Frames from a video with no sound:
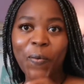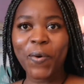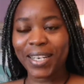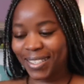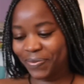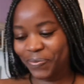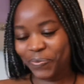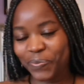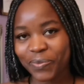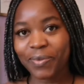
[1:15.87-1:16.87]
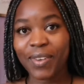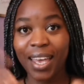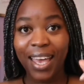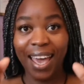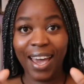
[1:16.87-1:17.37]
one,
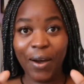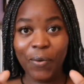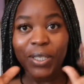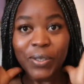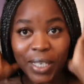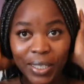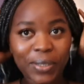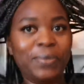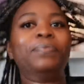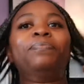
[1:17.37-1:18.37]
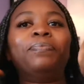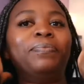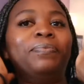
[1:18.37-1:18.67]
what you can do,